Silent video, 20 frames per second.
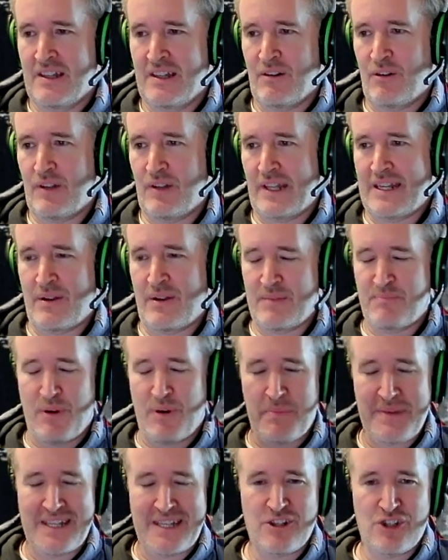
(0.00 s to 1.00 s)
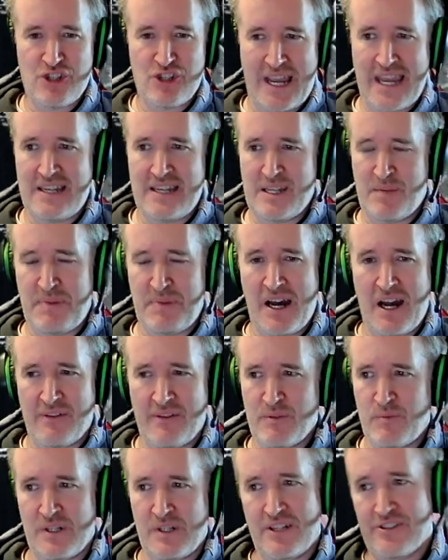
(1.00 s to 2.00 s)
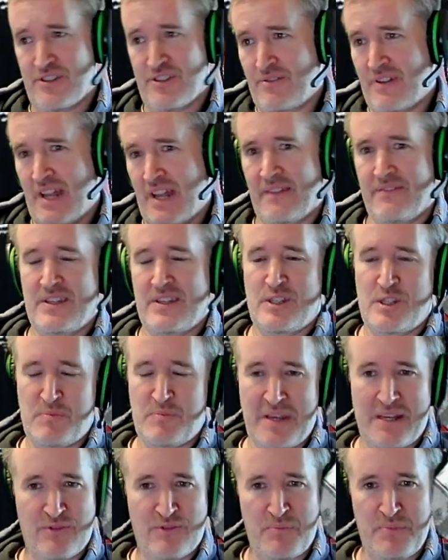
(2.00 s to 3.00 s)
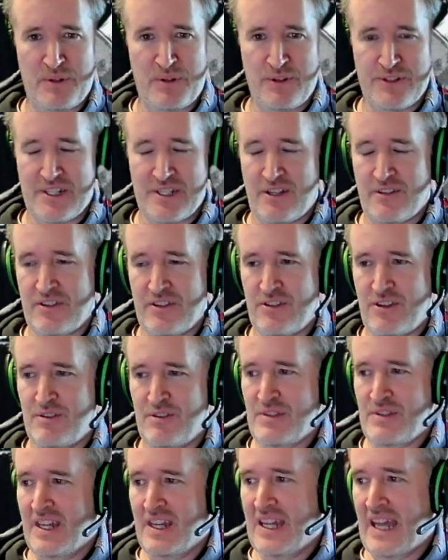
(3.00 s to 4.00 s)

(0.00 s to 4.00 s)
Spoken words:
or probably in a shadier part of the world, so none of this is being reported on the news.